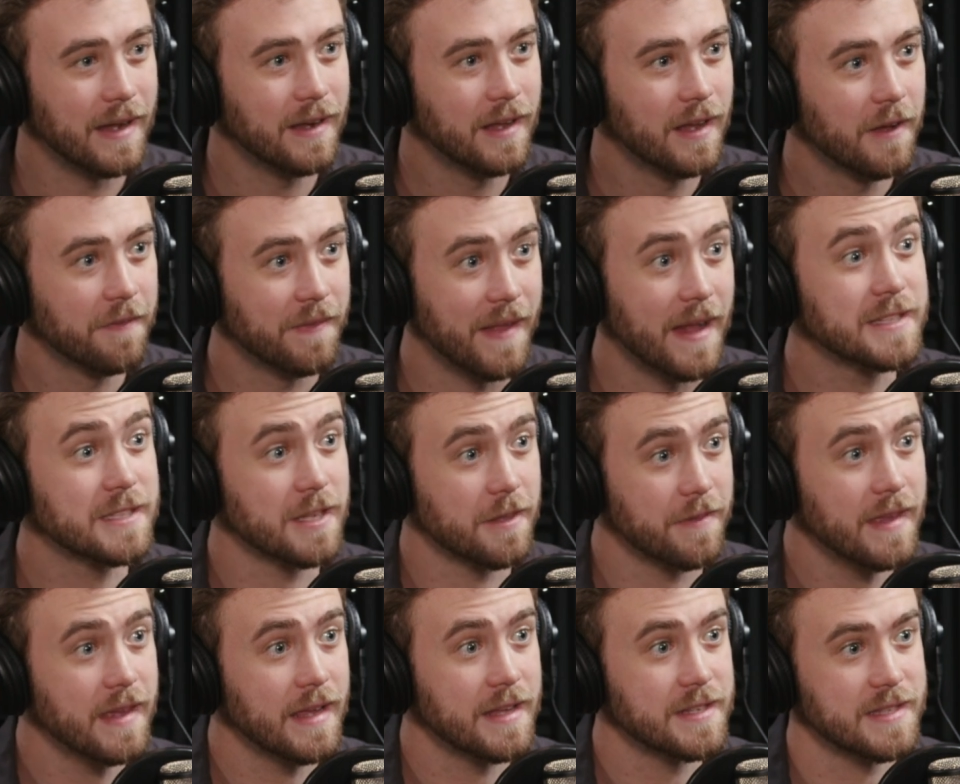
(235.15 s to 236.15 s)
That's the
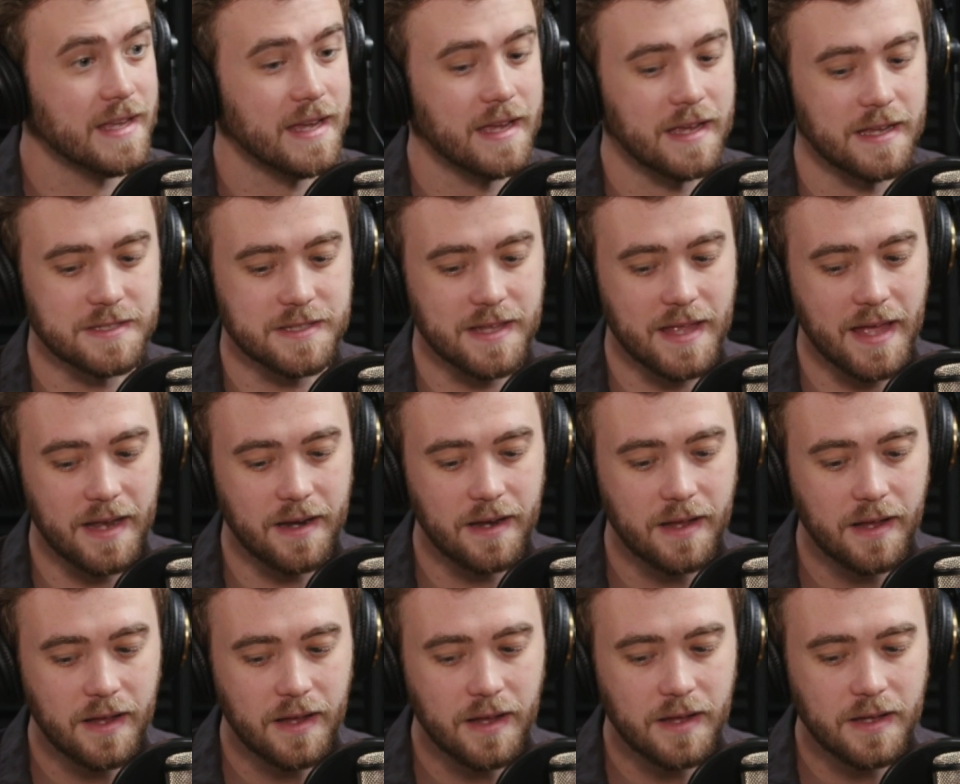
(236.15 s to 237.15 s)
thing is that
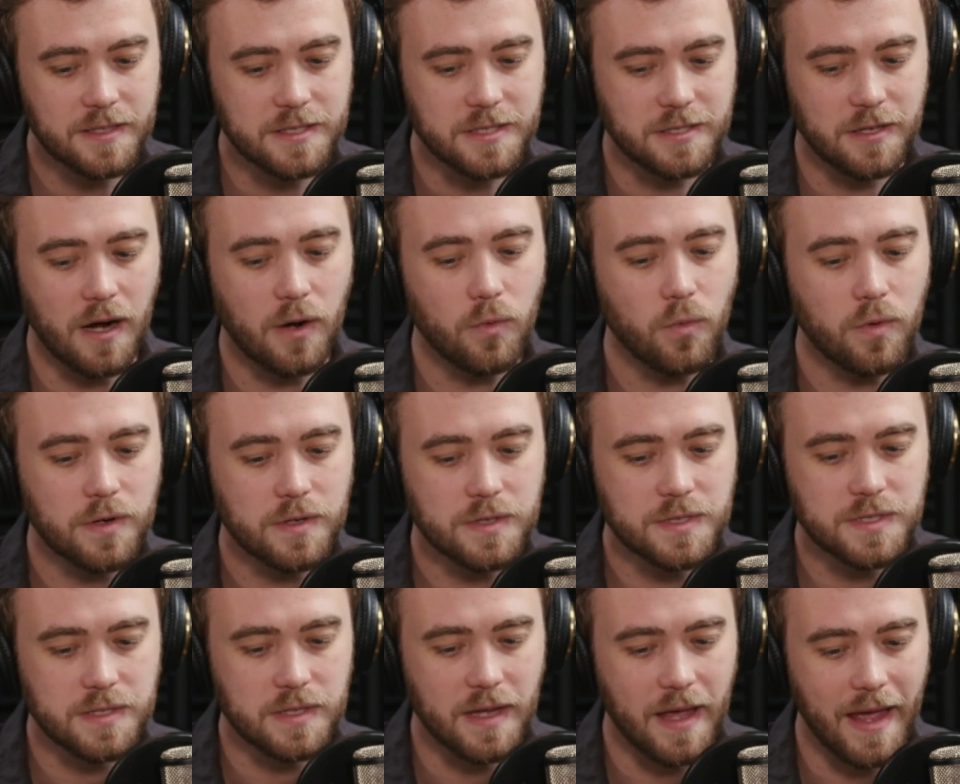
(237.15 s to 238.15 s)
Star
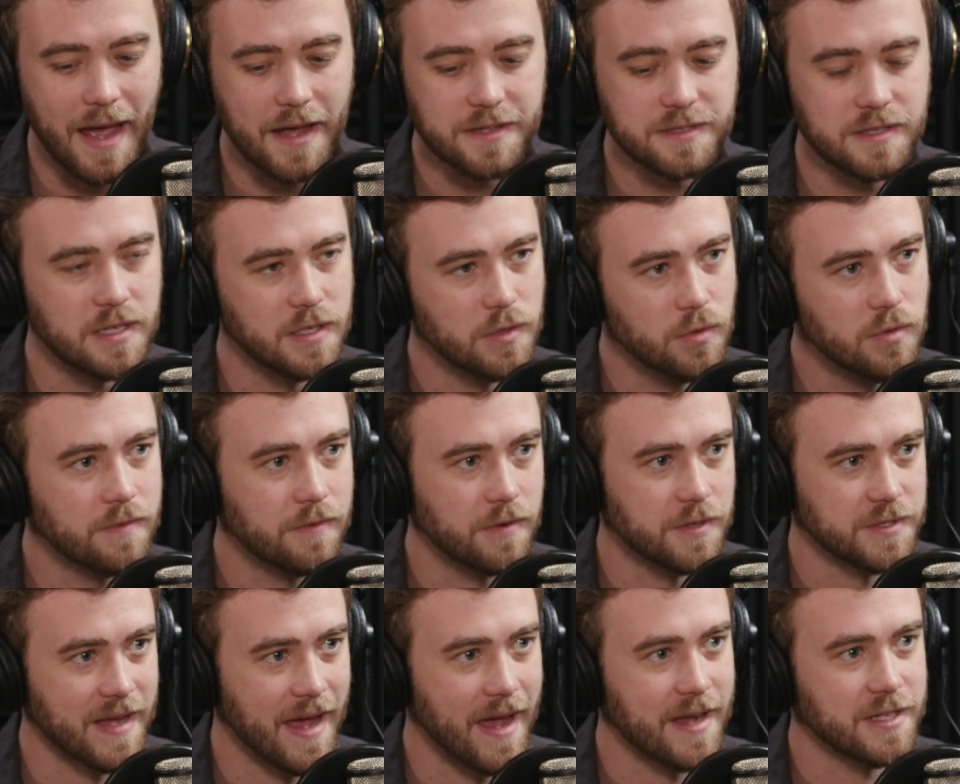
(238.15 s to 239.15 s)
Wars as a
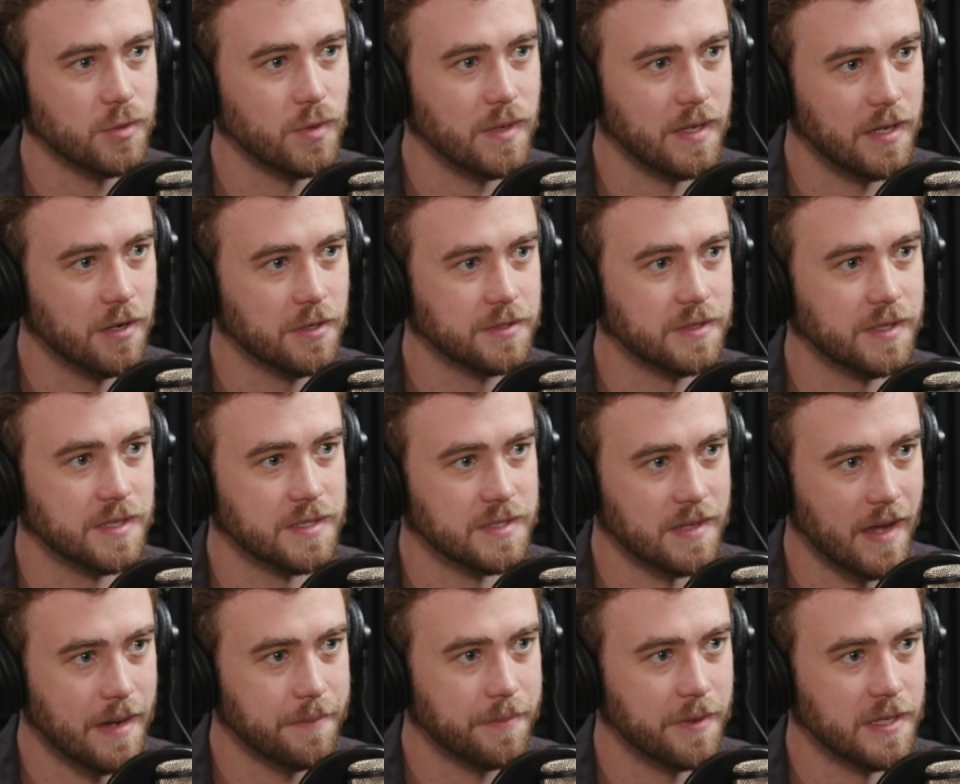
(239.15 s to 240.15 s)
universe has to adhere to
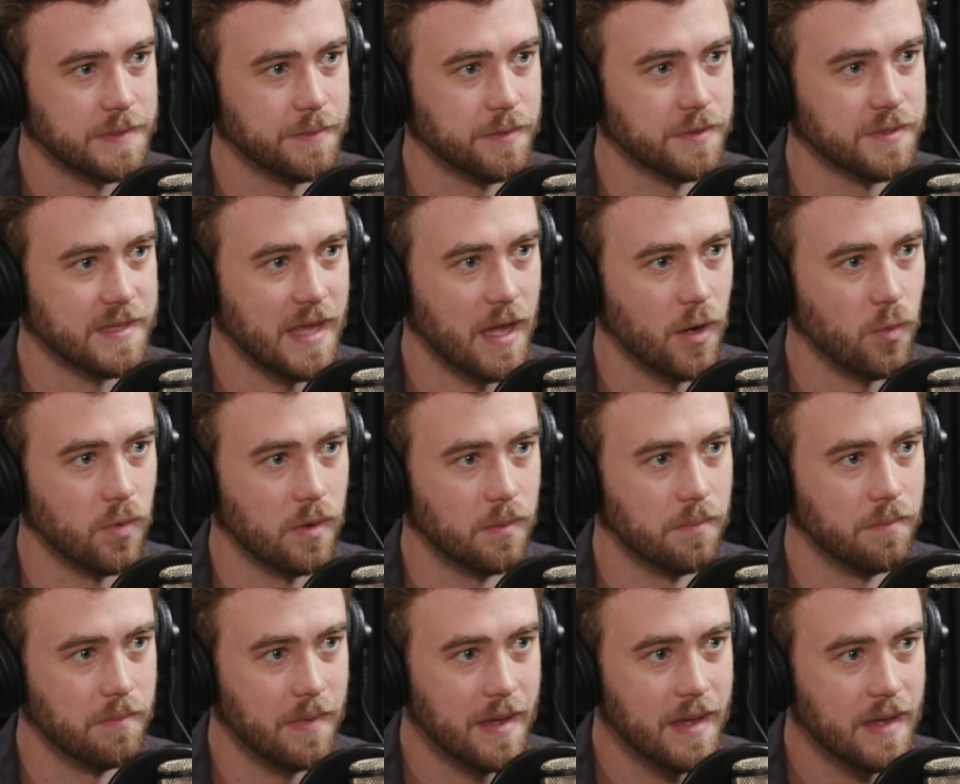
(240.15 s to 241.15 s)
design principles that were
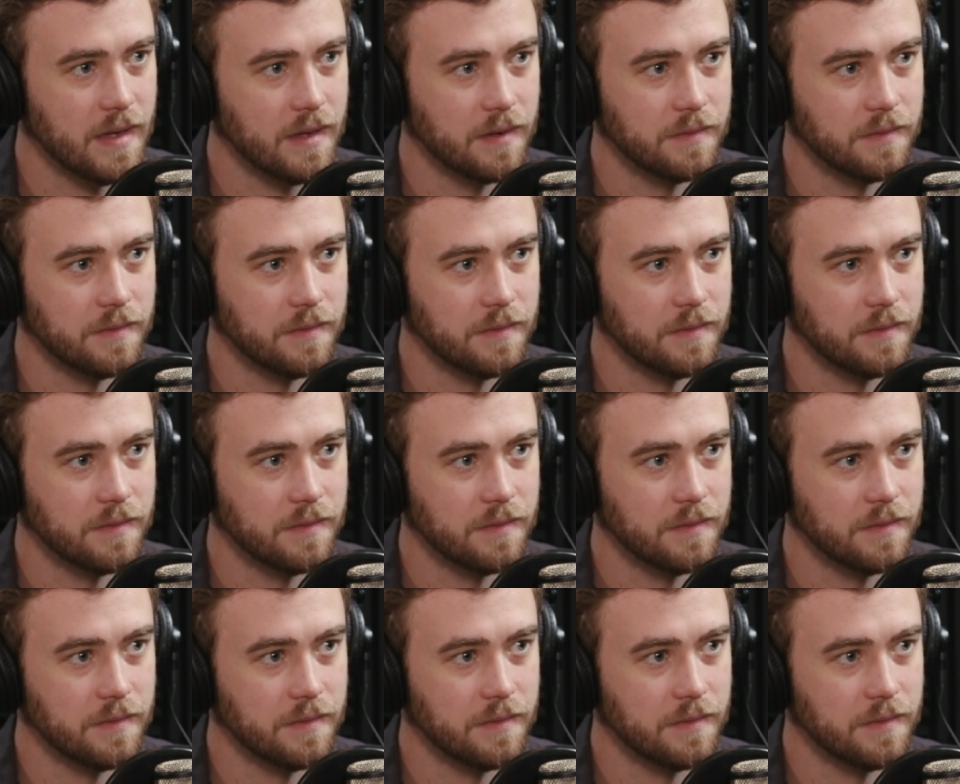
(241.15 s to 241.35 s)
made